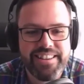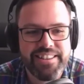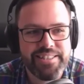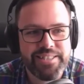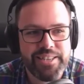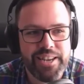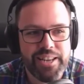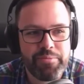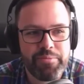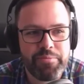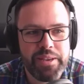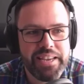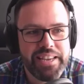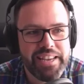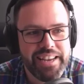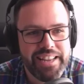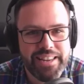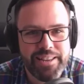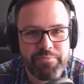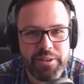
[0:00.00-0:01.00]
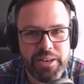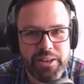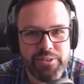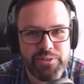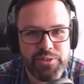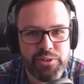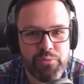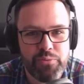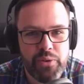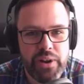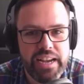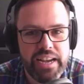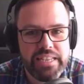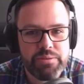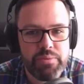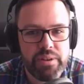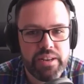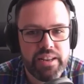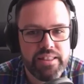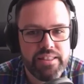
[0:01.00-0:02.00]
It's going to be a little bit of a
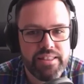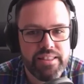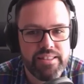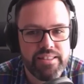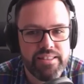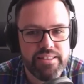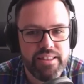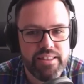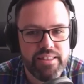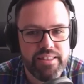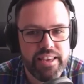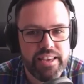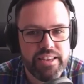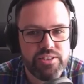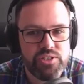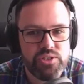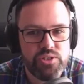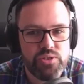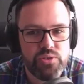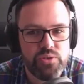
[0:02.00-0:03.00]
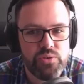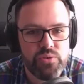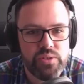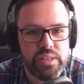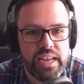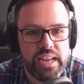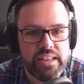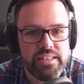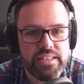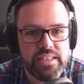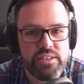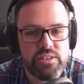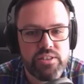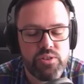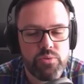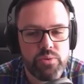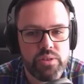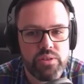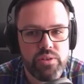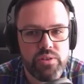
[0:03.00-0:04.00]
surprise. But the idea
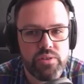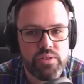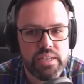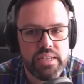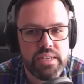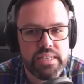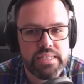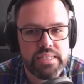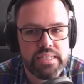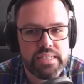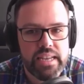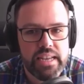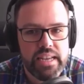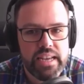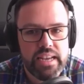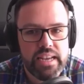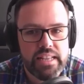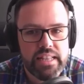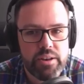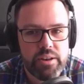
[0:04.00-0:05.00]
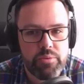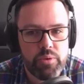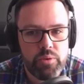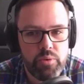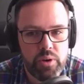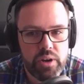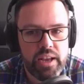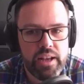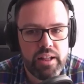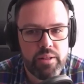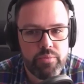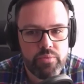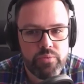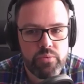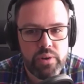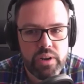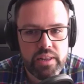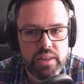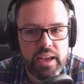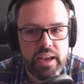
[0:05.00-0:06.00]
to Withhold is that we want to
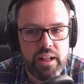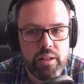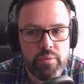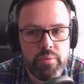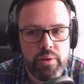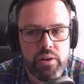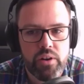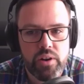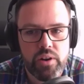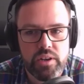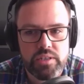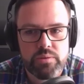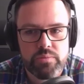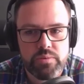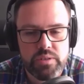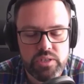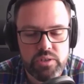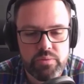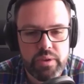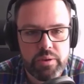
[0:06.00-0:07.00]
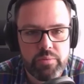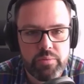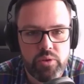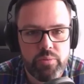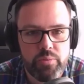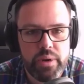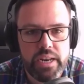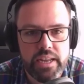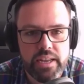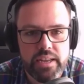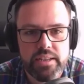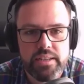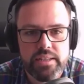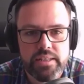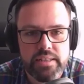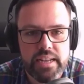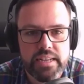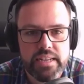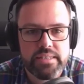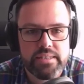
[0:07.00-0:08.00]
really help our customers to make more money.
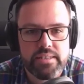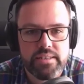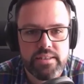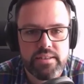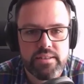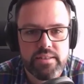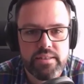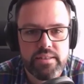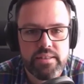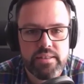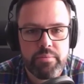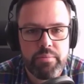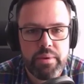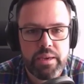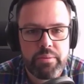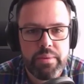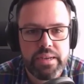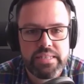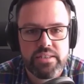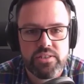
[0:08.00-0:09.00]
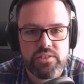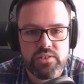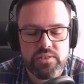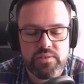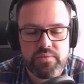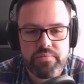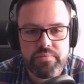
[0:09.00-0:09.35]
That's the big message.